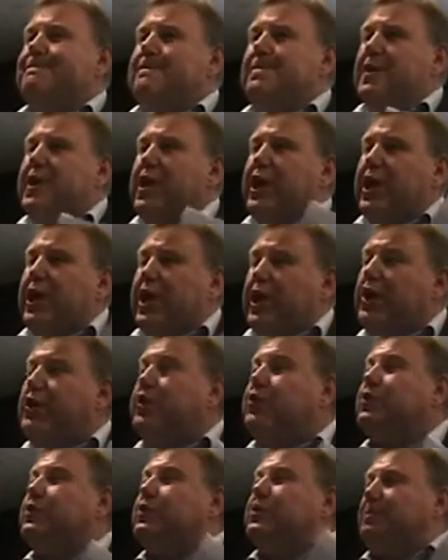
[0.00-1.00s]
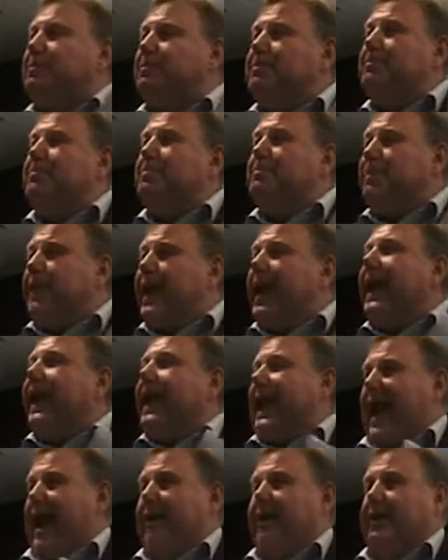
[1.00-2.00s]
huge, big
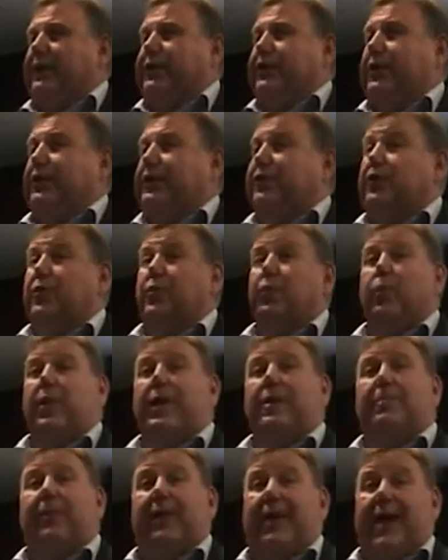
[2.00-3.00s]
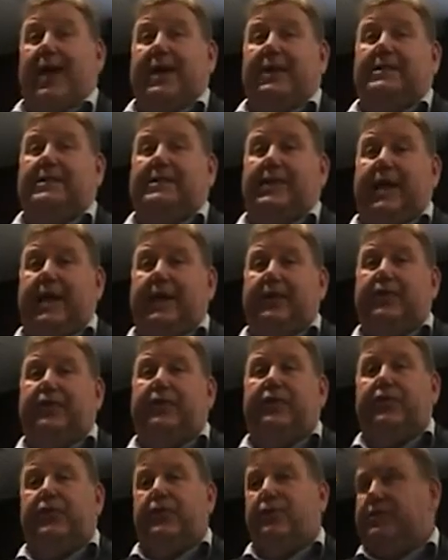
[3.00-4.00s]
characters that we place
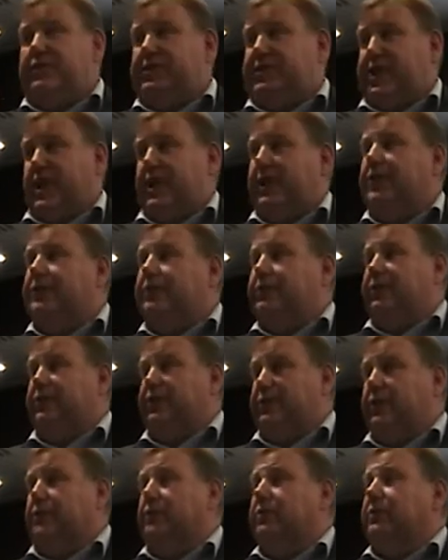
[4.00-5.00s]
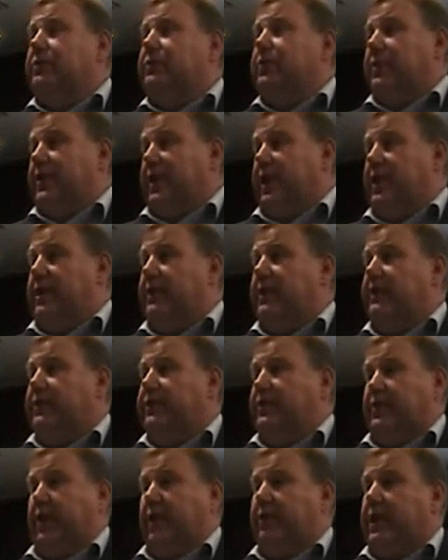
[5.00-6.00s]
into secondary schools within
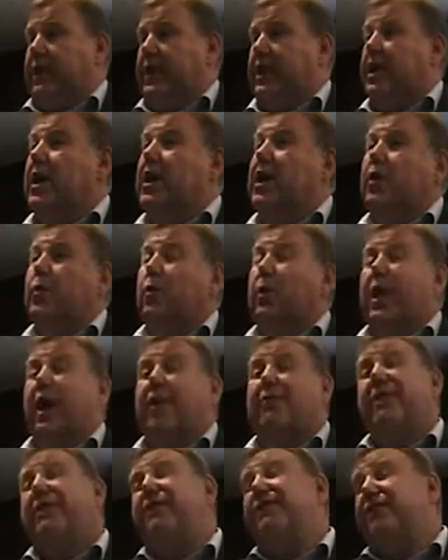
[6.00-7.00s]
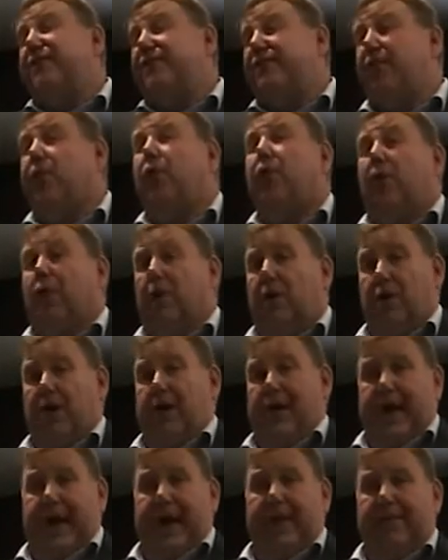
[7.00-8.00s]
Surrey. We are in 4
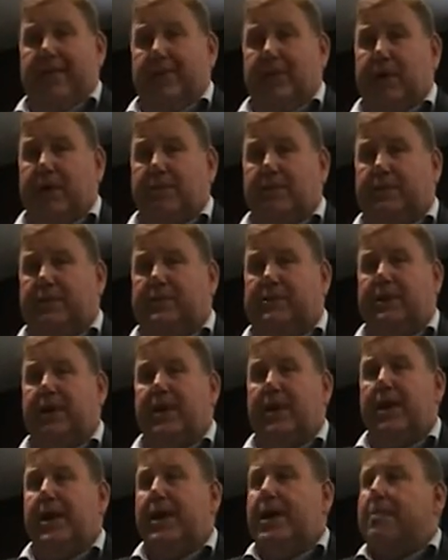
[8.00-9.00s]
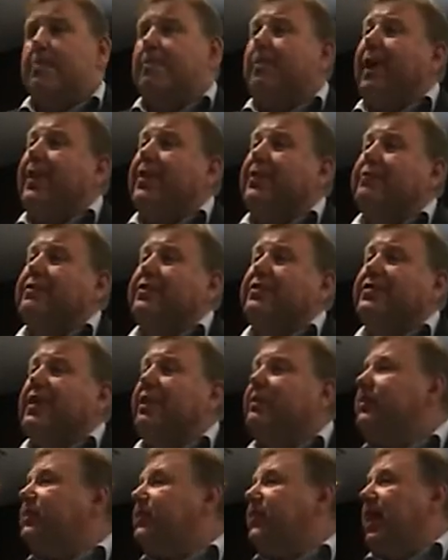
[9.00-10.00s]
at the moment, but the
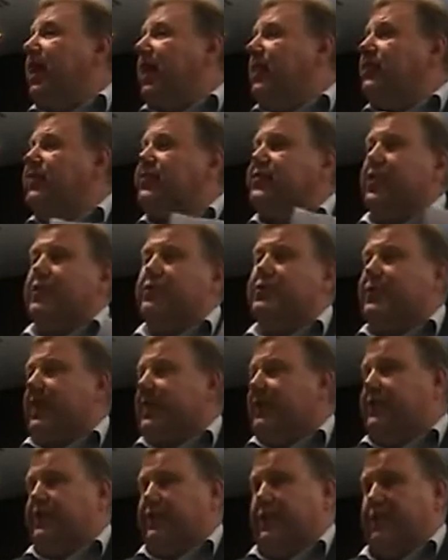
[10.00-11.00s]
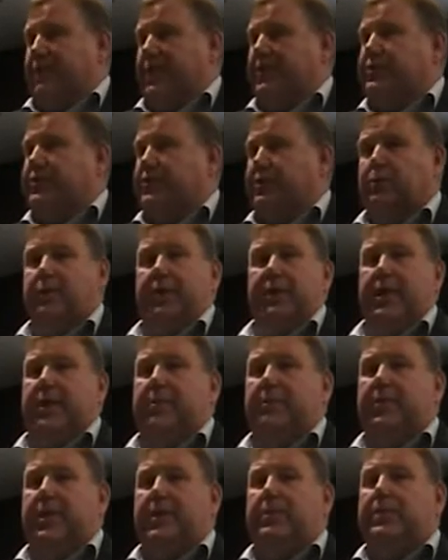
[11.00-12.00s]
results are so transformational with
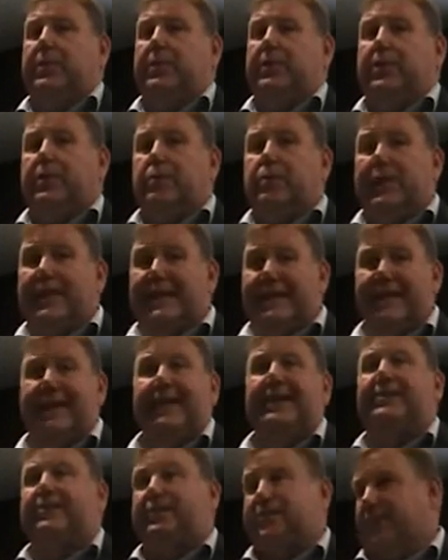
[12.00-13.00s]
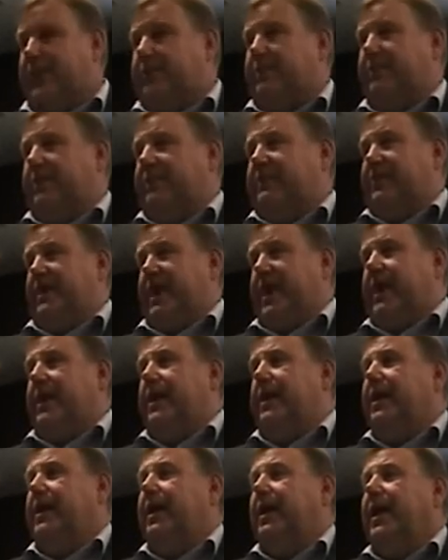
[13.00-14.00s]
young people that we need to increase that
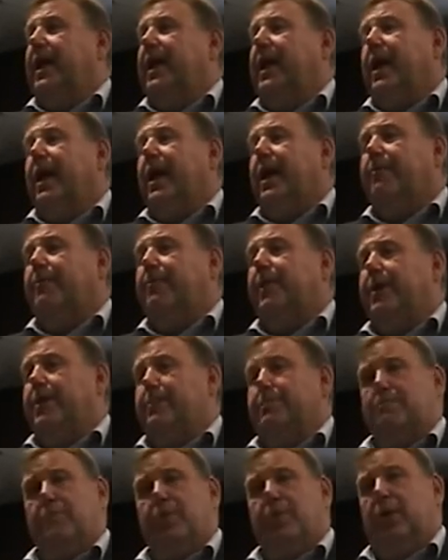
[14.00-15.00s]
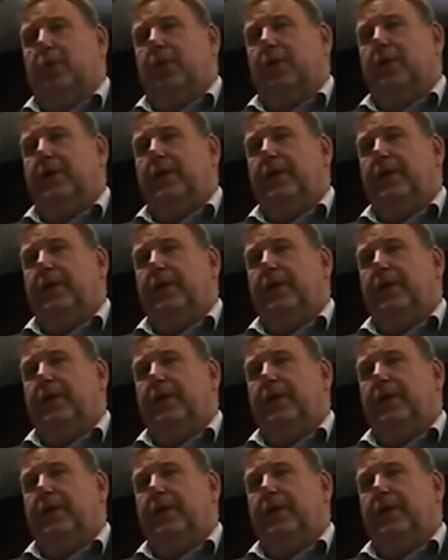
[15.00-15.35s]
more.